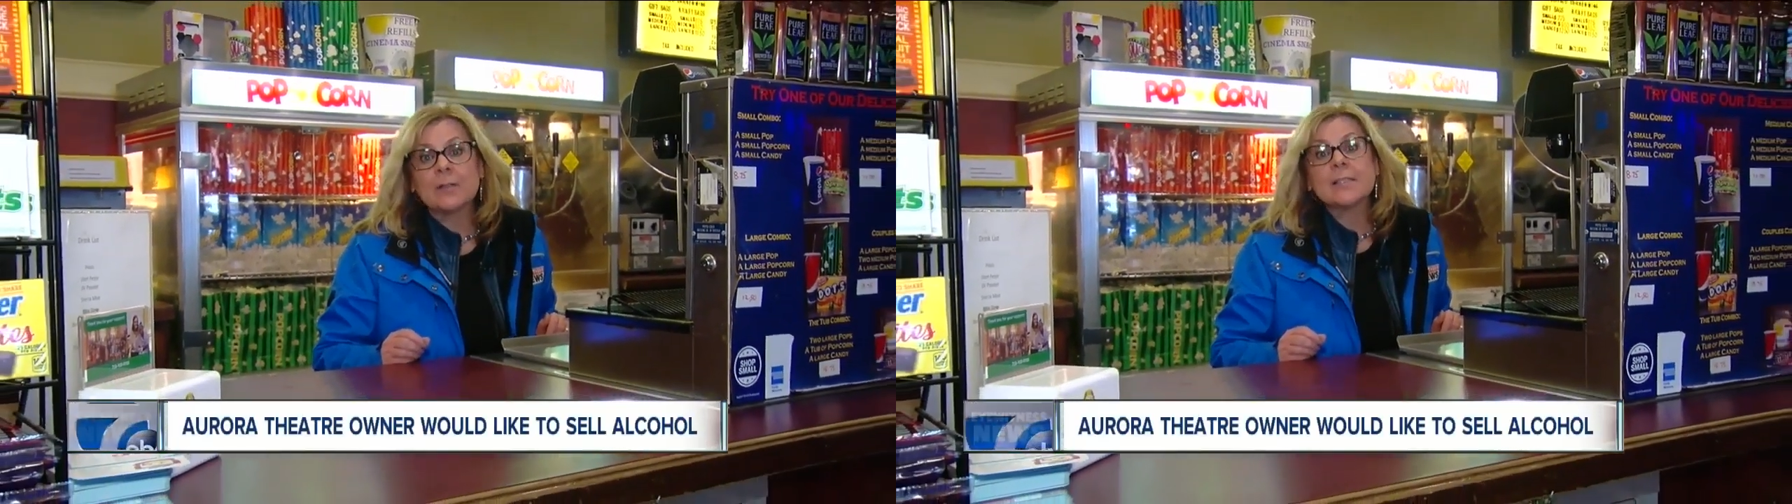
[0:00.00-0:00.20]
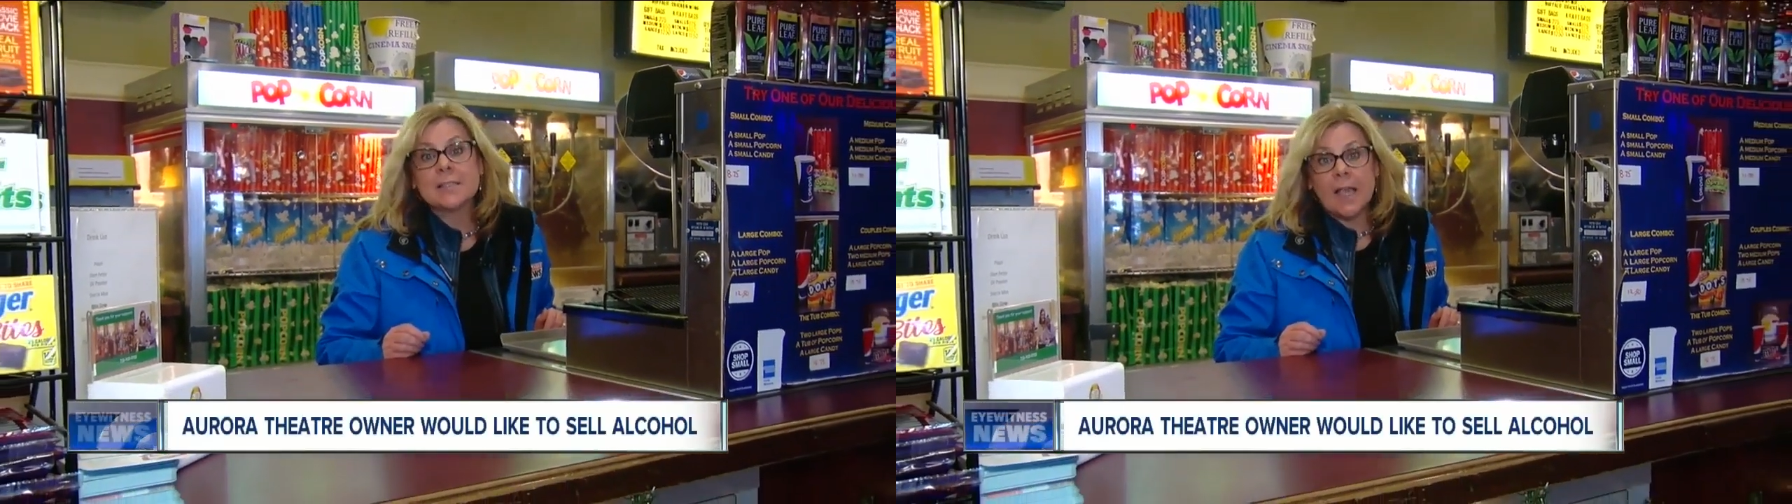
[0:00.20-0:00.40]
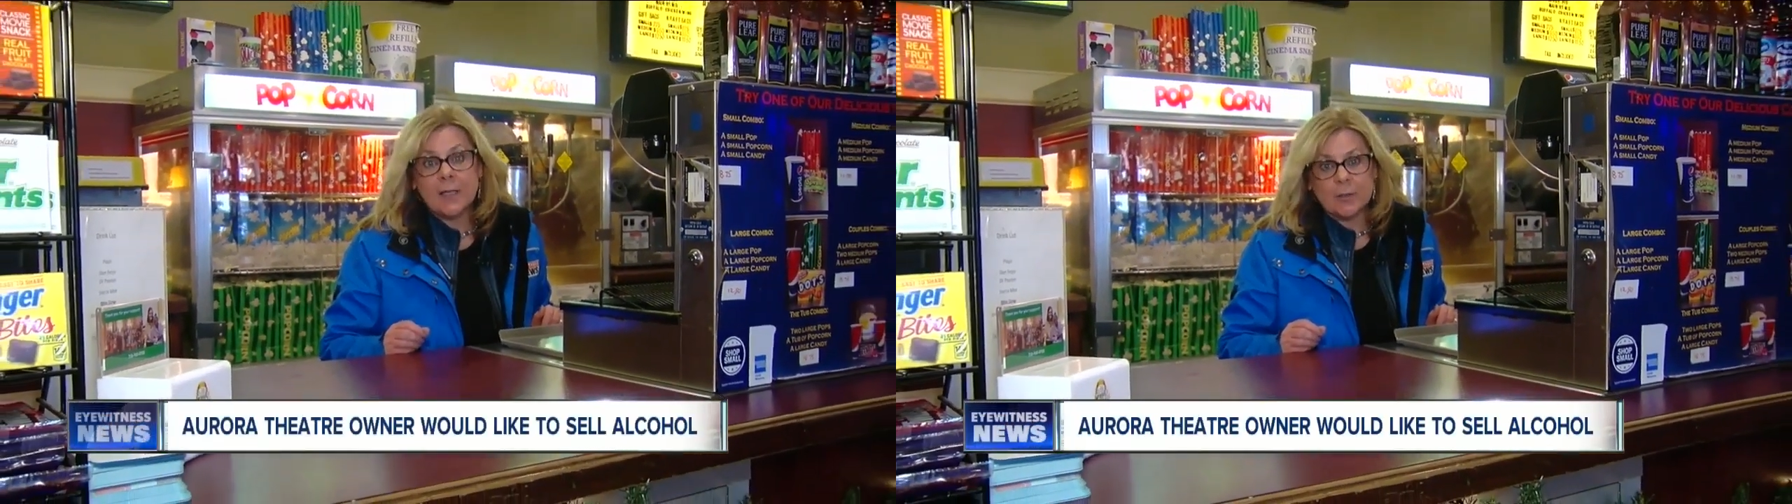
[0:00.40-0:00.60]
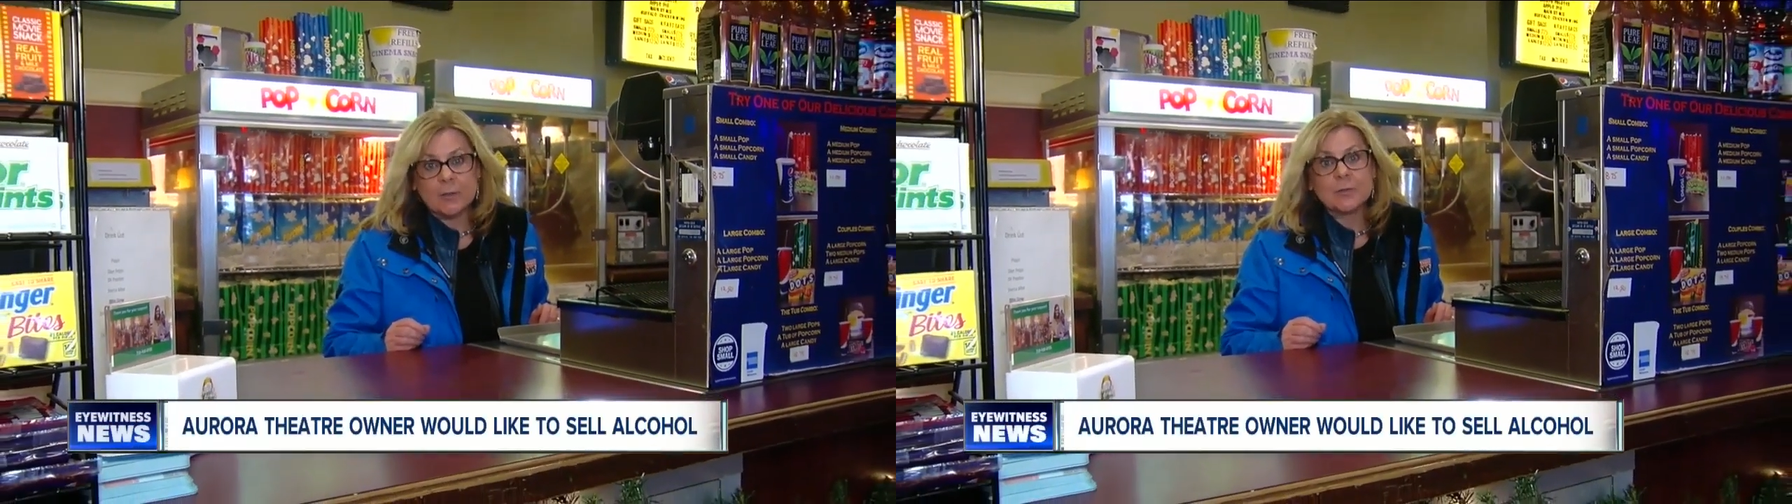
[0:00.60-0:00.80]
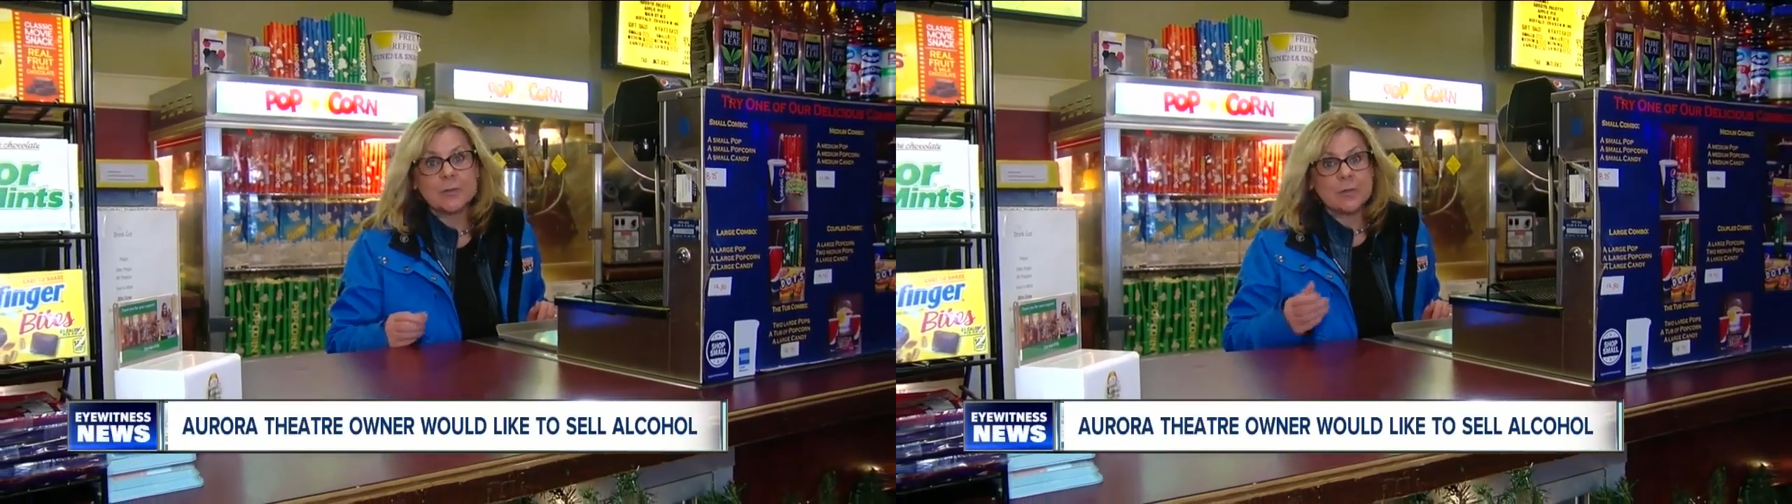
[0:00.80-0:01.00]
and cider
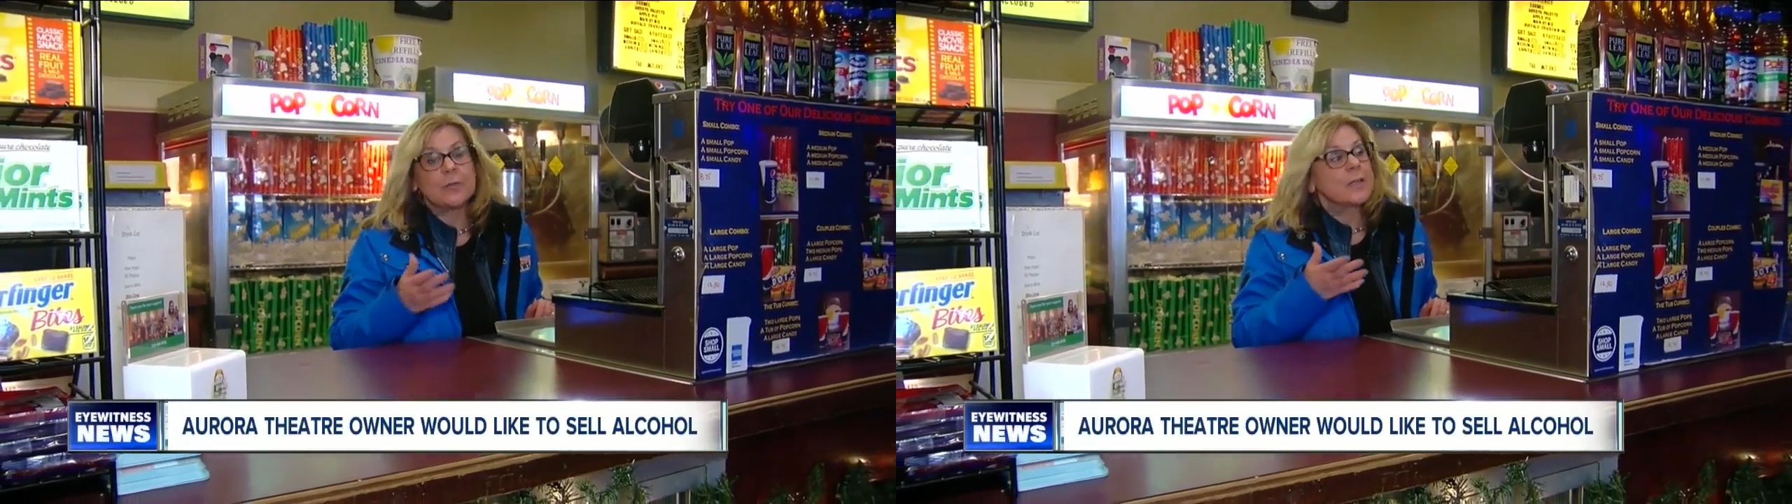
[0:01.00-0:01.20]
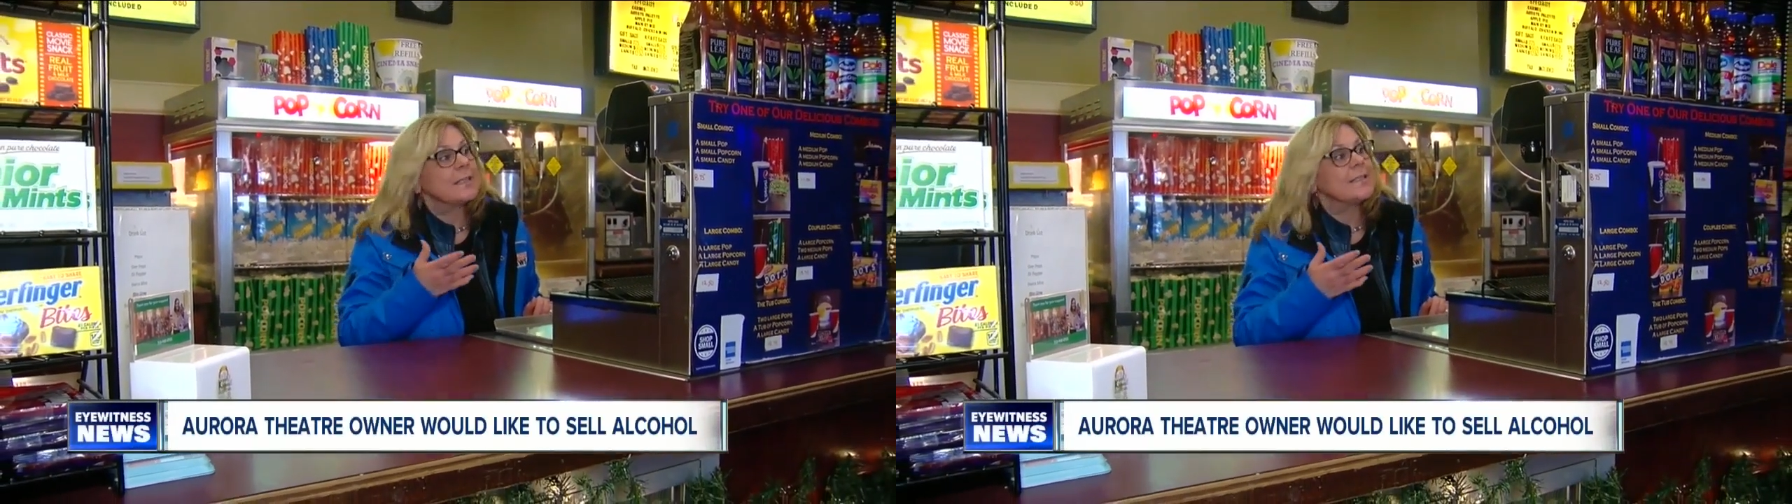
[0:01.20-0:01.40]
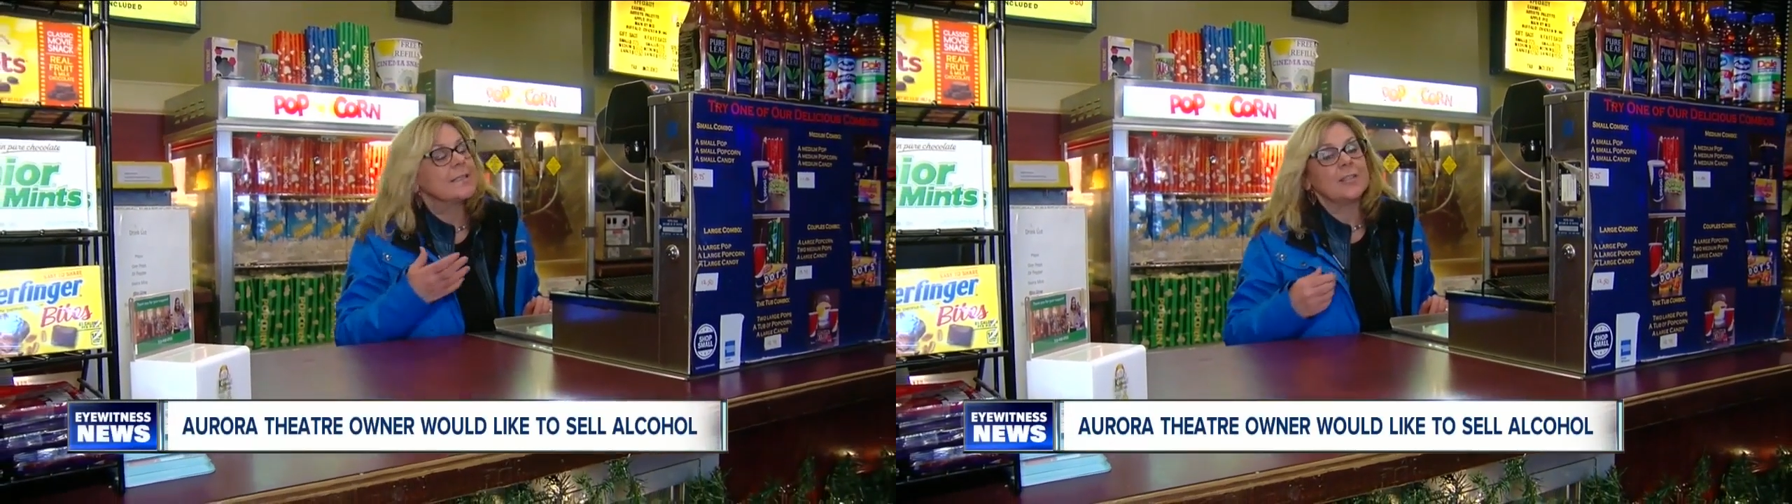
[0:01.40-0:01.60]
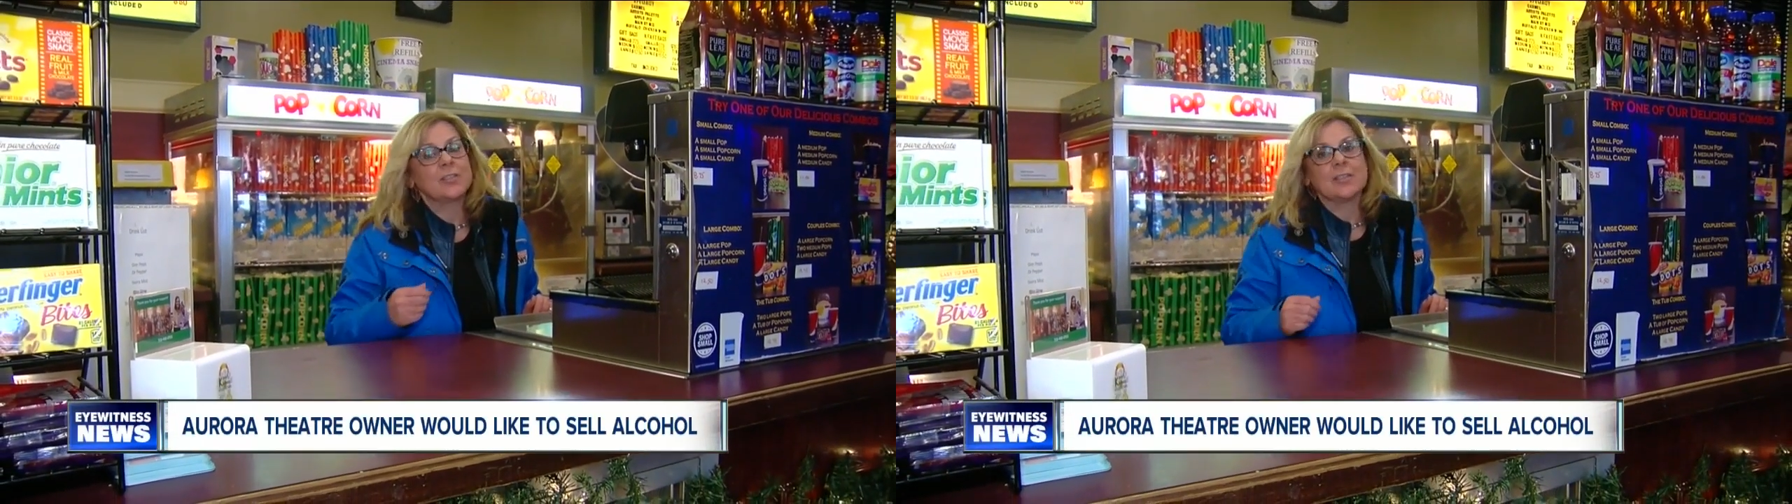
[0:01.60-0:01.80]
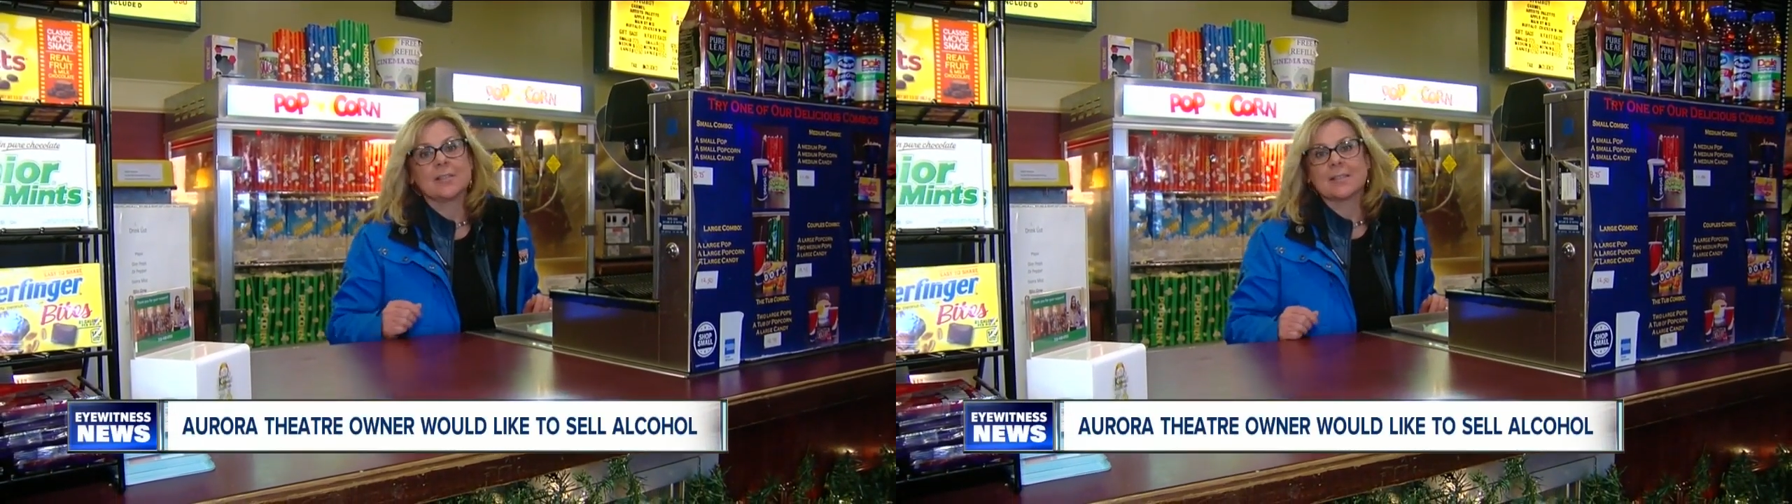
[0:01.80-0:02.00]
to their
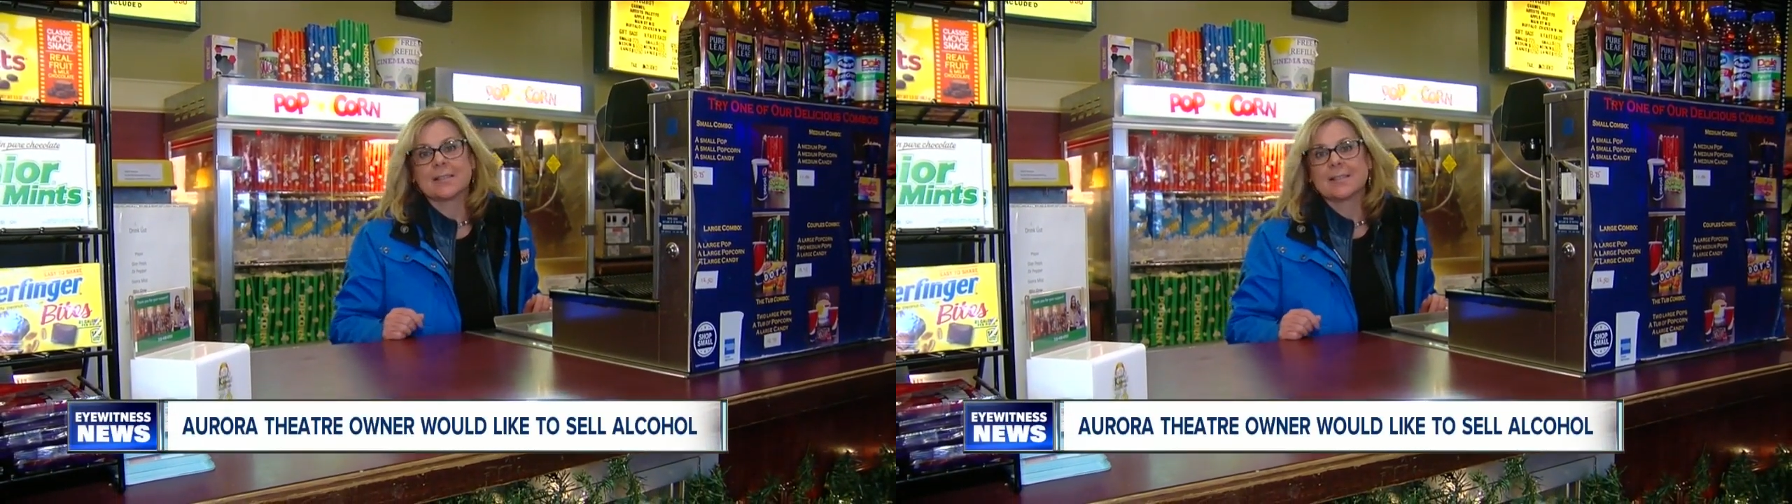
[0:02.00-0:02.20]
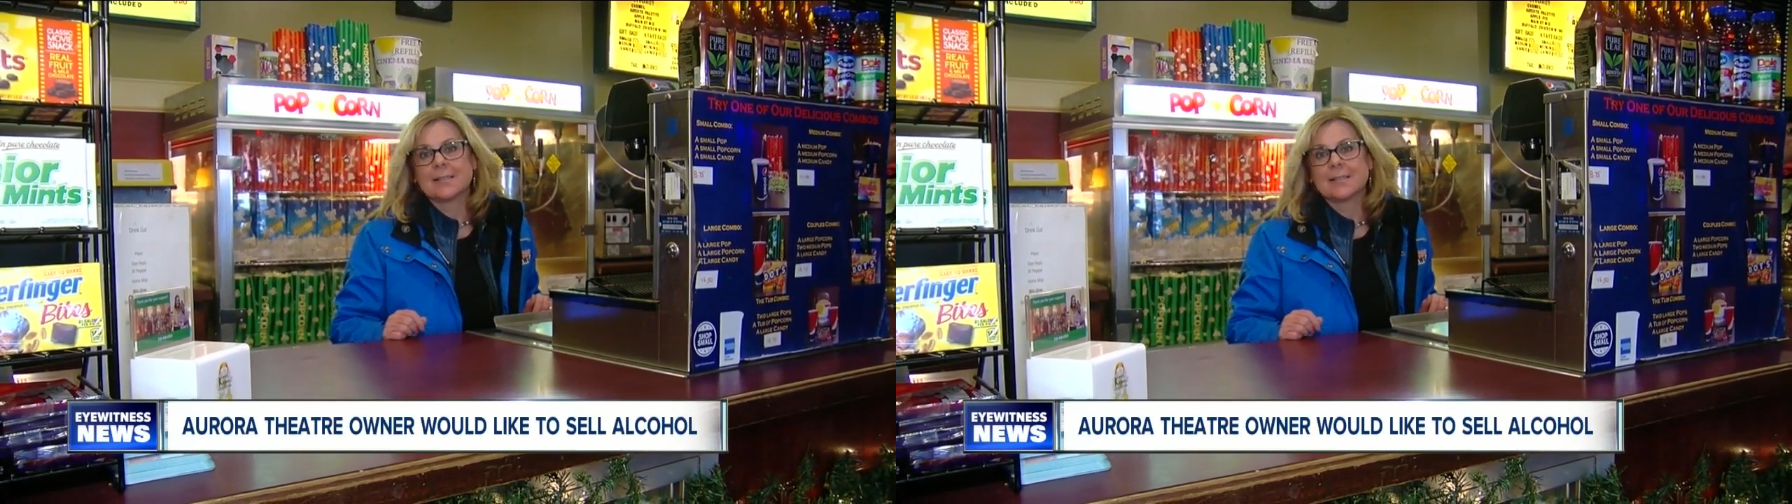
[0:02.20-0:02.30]
concessions.